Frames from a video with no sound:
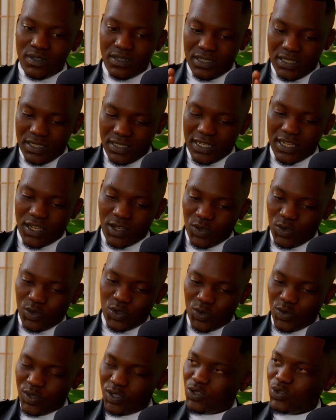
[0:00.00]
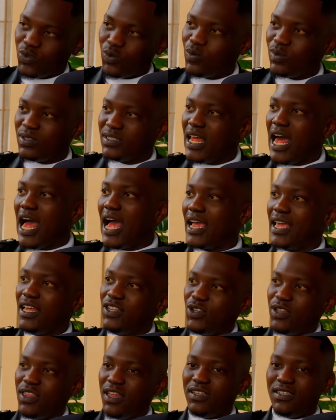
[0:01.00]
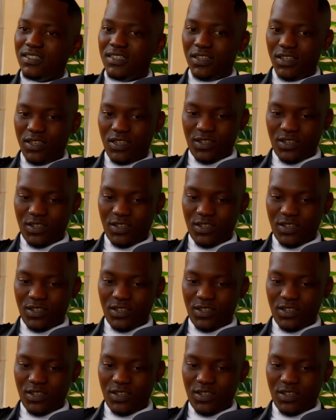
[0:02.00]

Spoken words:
stick to isiZulu sakhe so that